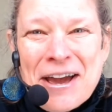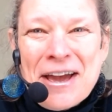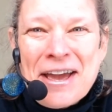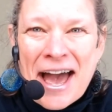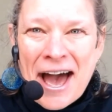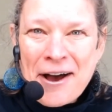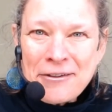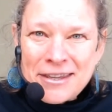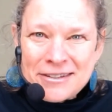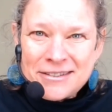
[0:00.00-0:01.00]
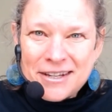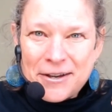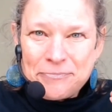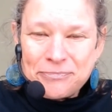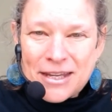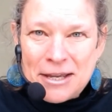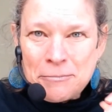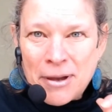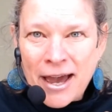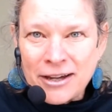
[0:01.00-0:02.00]
how this
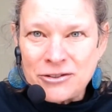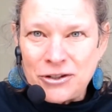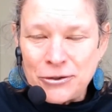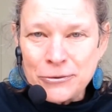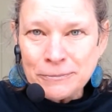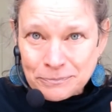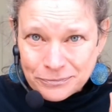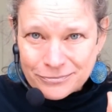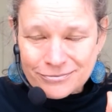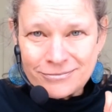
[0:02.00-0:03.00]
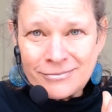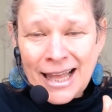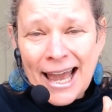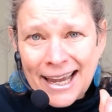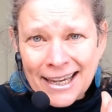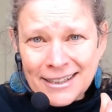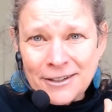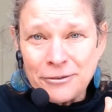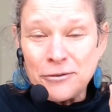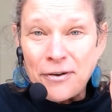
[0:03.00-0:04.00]
impacts you. And
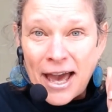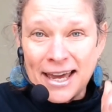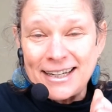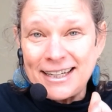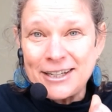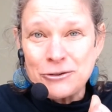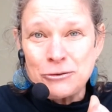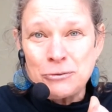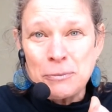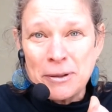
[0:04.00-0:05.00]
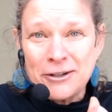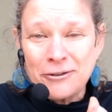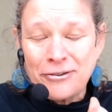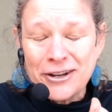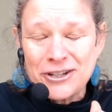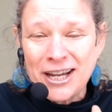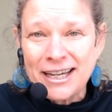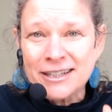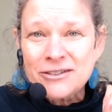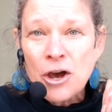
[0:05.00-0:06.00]
if you've had any issues with plantar
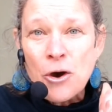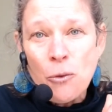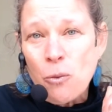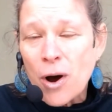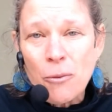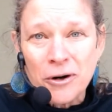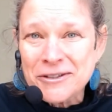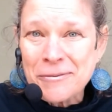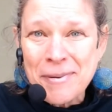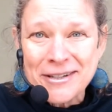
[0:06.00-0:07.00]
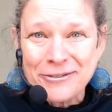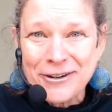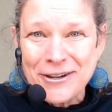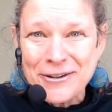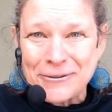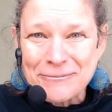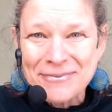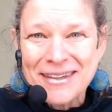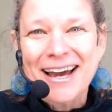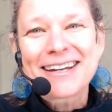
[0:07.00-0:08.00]
fasciitis, what worked the best for you?
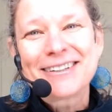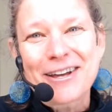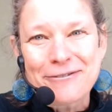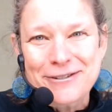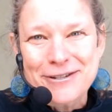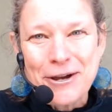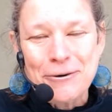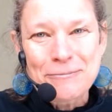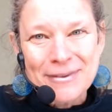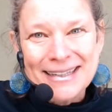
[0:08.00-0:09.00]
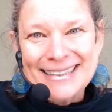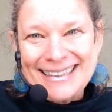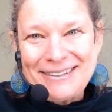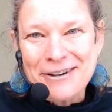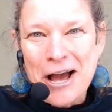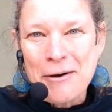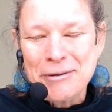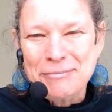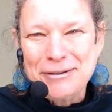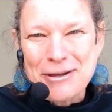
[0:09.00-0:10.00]
I'd love to know. Leave a
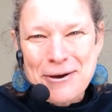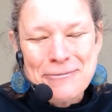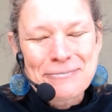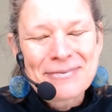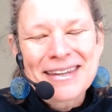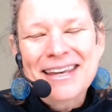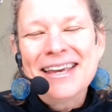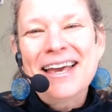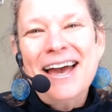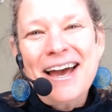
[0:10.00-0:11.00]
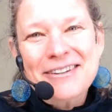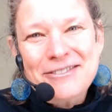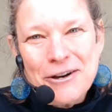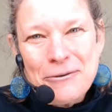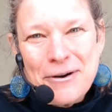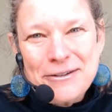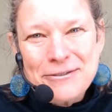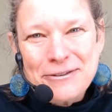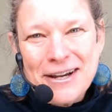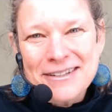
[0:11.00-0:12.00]
comment below. As always,
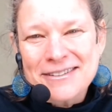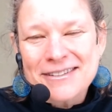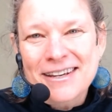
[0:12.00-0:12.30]
friends,